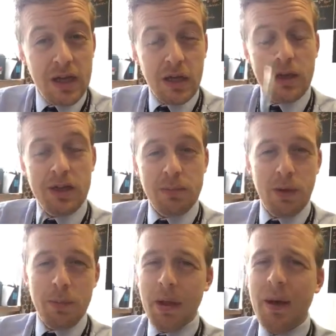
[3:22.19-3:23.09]
You could
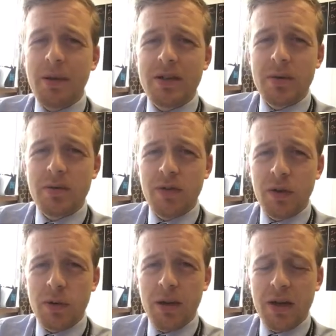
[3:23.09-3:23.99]
ask people, how many times have
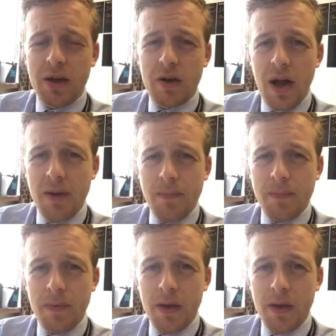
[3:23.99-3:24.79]
you committed a crime?